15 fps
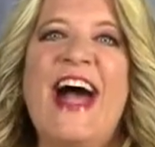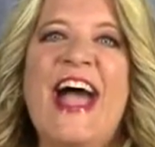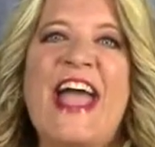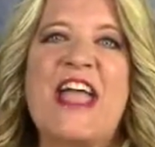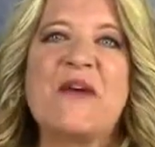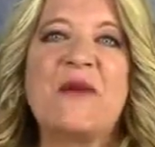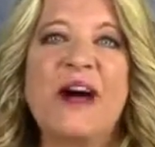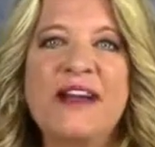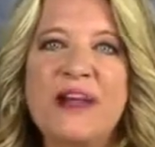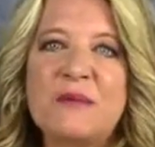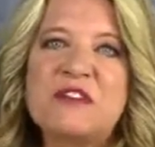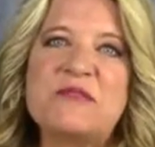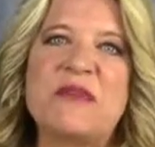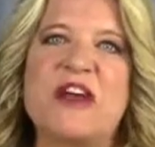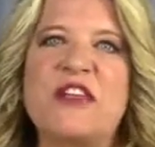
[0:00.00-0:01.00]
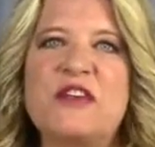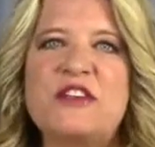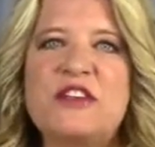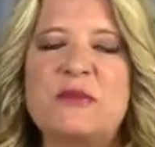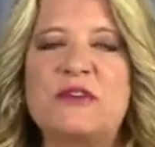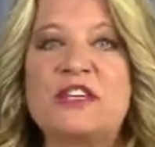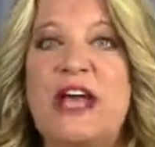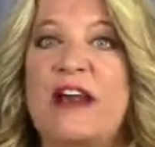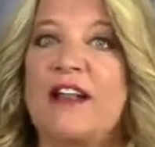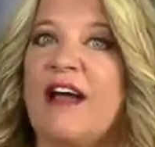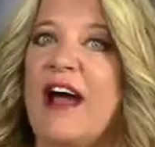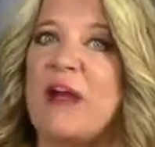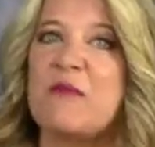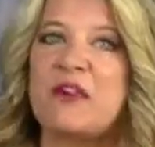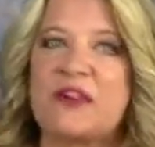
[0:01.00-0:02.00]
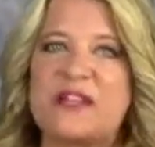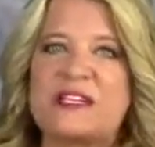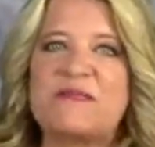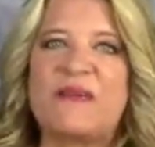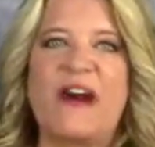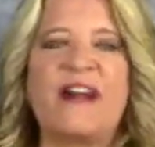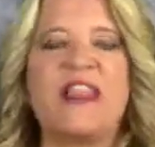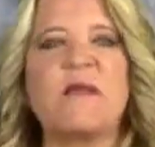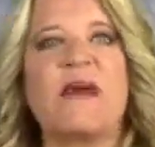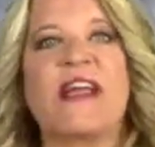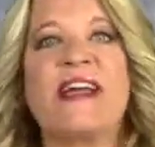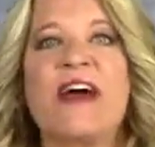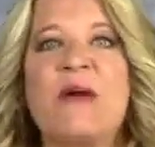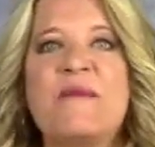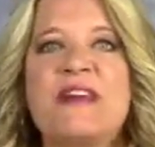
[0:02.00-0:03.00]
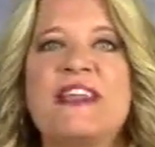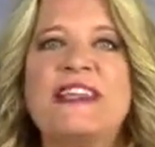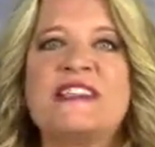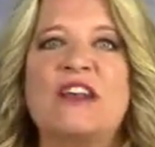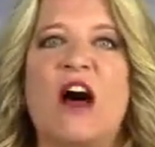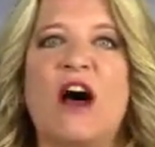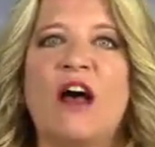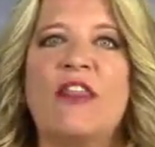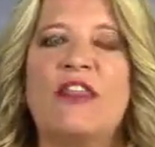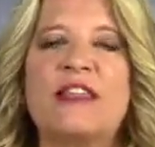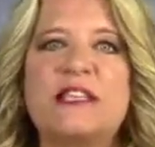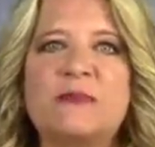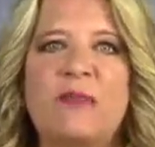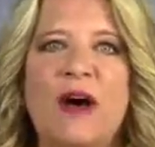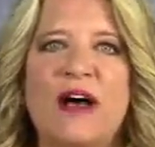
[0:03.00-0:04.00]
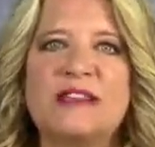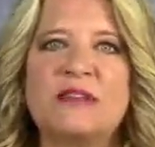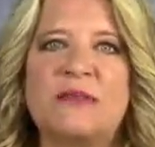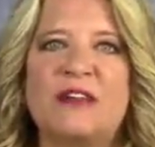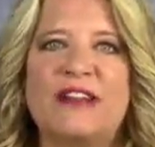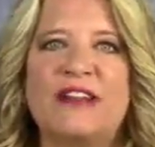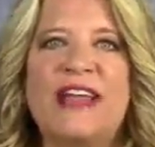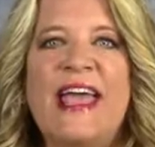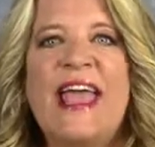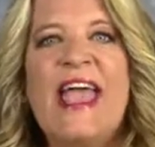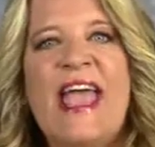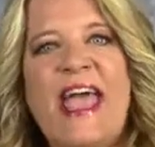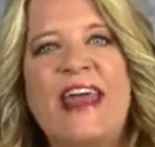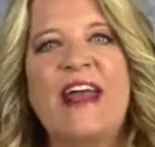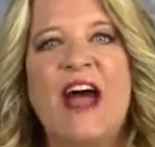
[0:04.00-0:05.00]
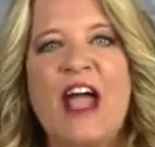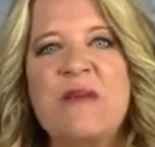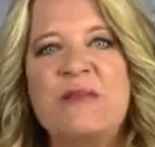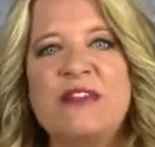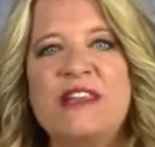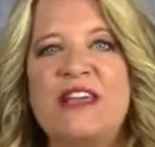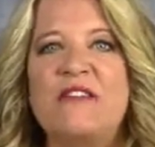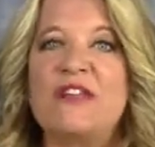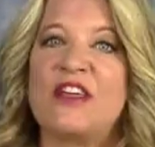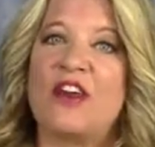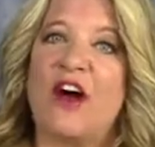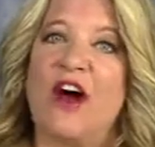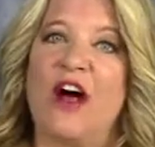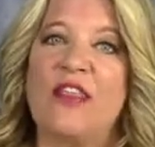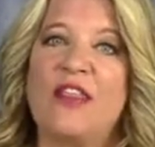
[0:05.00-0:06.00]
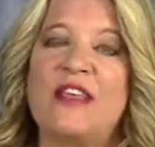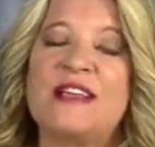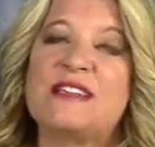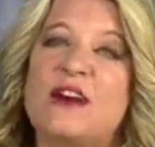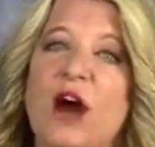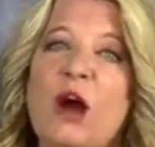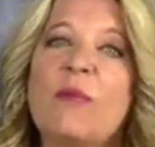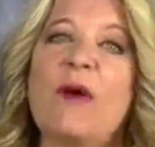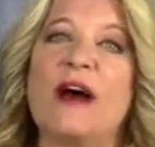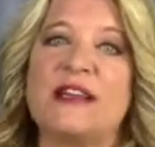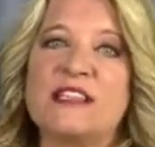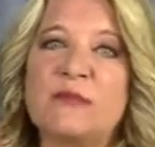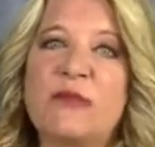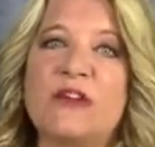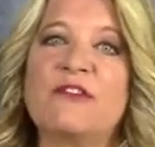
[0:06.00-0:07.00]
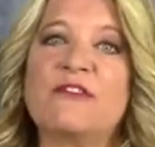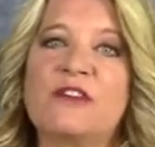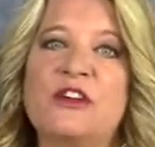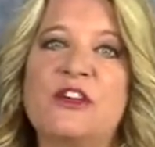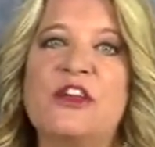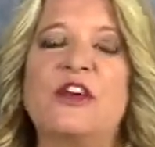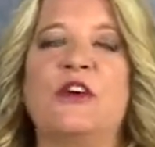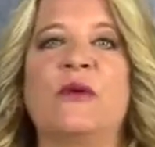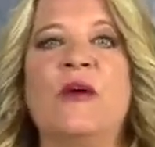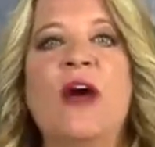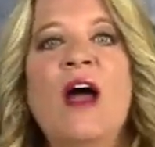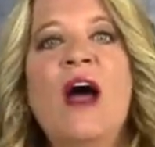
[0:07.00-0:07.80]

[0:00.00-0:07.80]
Hi, welcome to my YouTube channel. I'm Chris Barney. My company is All Things Possible, and I believe that all things are possible for you.